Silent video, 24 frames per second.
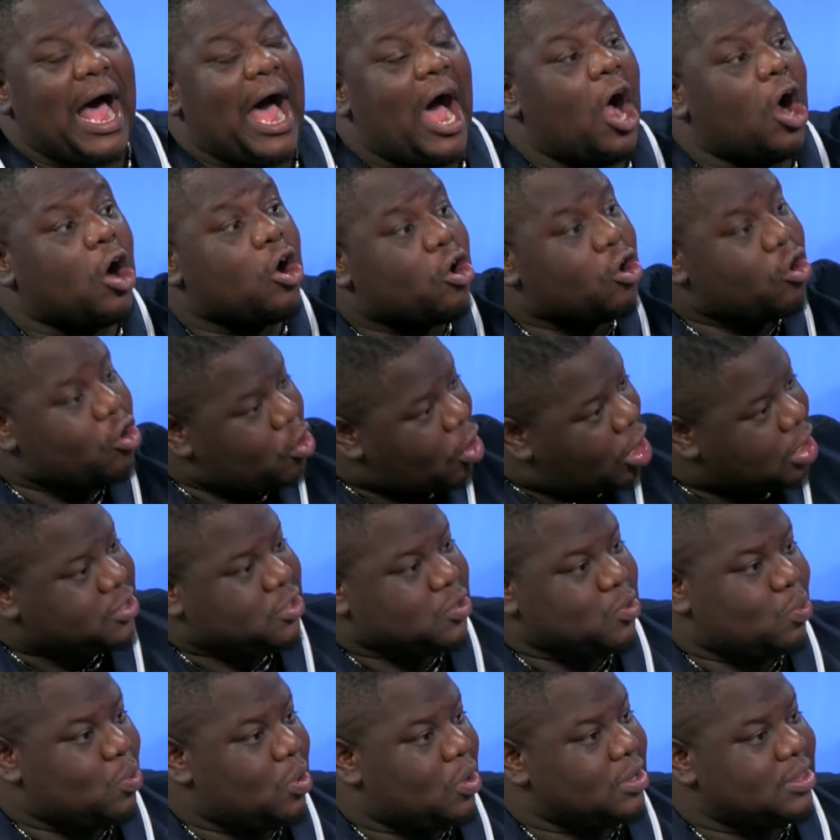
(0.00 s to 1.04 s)

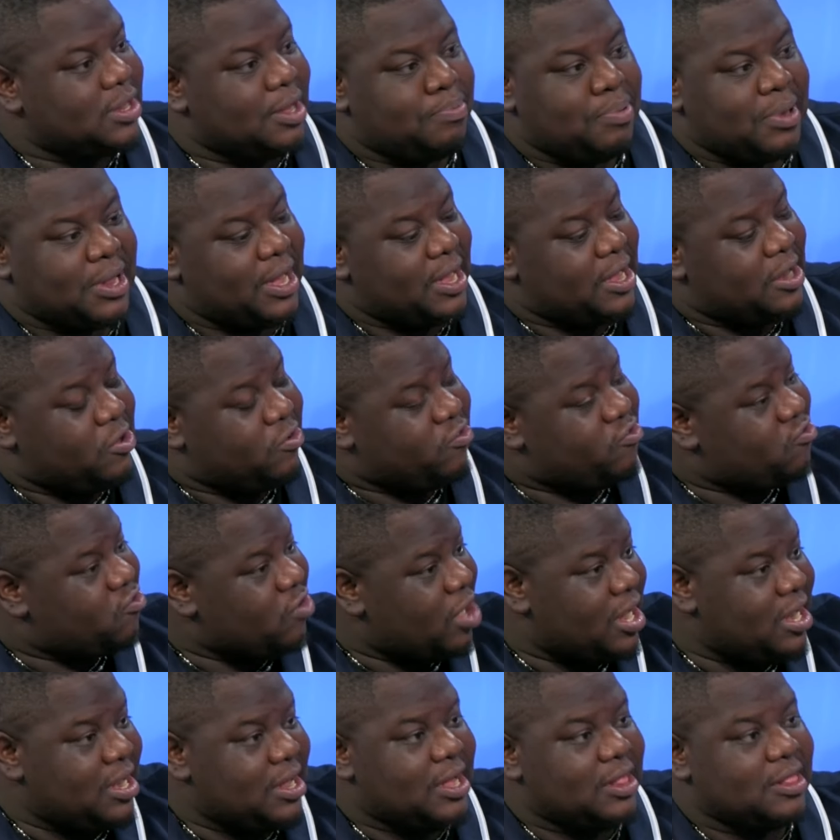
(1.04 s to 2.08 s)
across the world. They're playing right. in
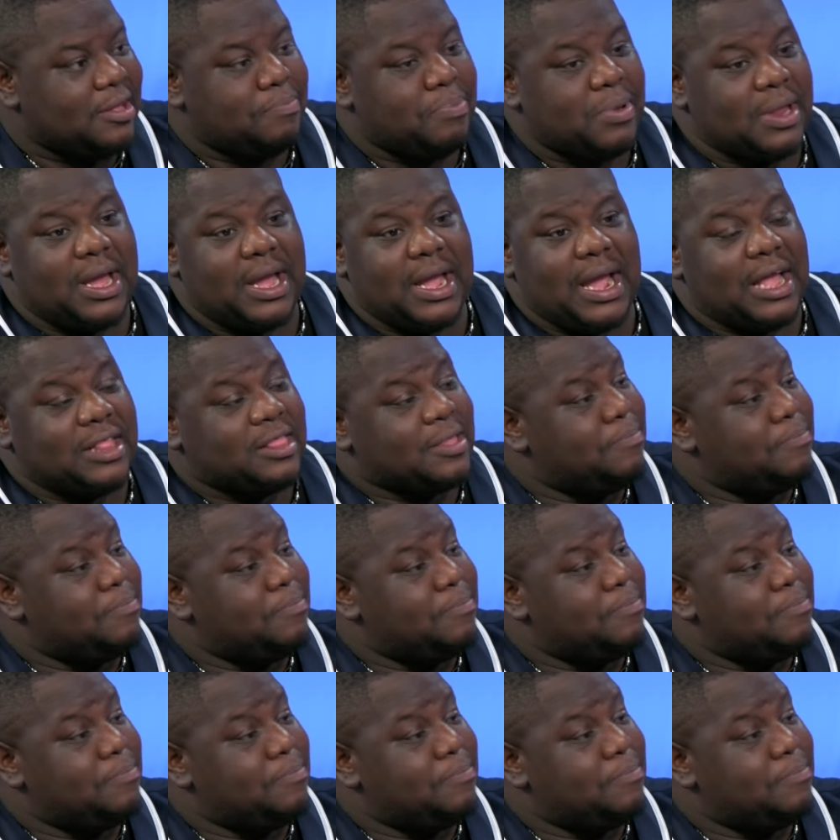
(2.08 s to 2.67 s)
Australia. They're playing yeah.